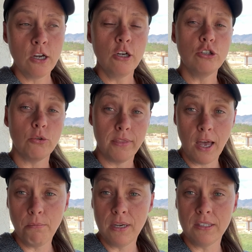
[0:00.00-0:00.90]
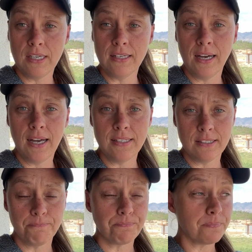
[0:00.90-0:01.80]
So with that being said, guys,
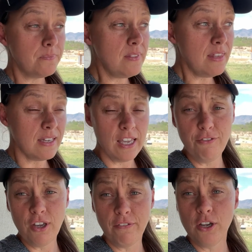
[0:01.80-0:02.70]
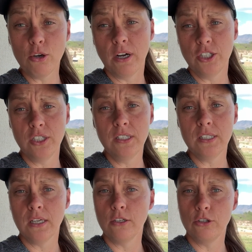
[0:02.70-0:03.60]
if you have any
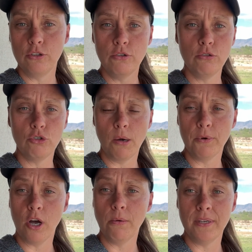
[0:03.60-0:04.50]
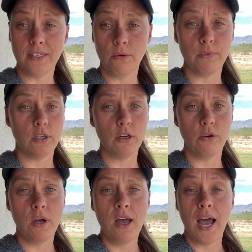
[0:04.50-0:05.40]
questions, do drop a comment down
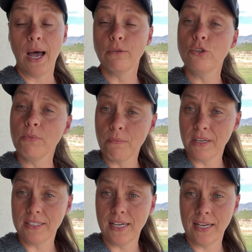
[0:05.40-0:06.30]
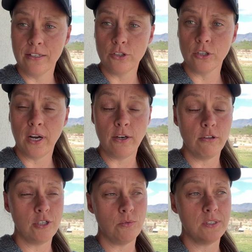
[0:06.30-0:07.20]
below. I will do my best to answer. I know
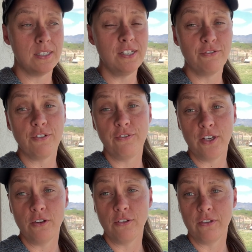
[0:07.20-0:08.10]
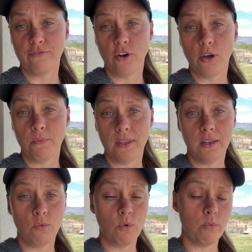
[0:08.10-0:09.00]
this was a different video from
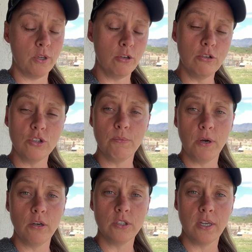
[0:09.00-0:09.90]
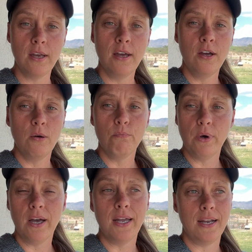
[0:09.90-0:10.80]
than what we usually post,
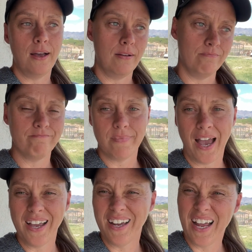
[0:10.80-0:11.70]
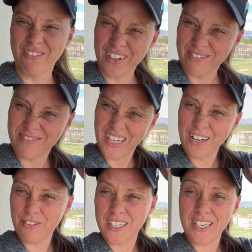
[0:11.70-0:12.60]
but I kind of have a kind
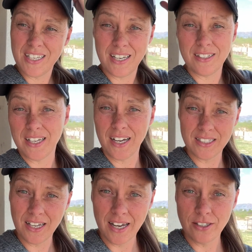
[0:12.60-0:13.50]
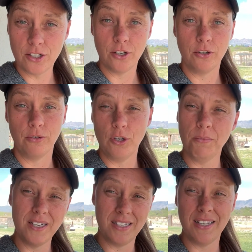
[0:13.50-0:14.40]
of a geeky tech side, so you
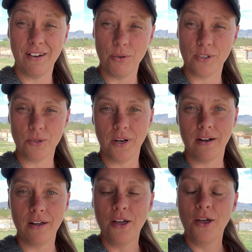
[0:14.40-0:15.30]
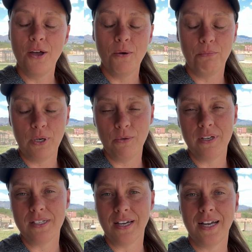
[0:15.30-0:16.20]
might see that every once in a while. But
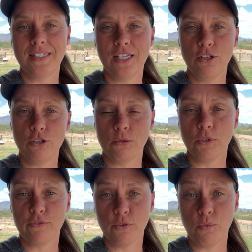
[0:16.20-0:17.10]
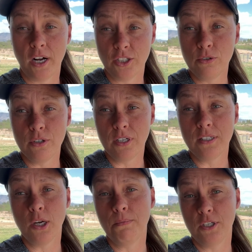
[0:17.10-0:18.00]
anyways, guys, thank you so much for watching. It does
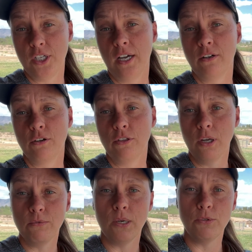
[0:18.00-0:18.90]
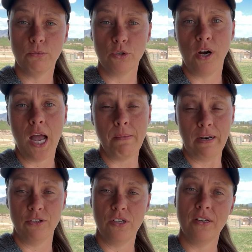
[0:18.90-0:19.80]
help the channel. Thumbs up, subscribe, and
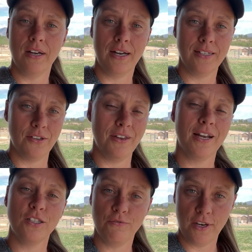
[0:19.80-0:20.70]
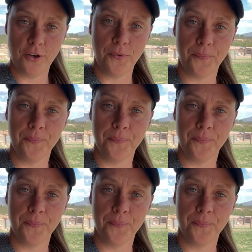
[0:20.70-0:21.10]
I'll see you guys on the next video.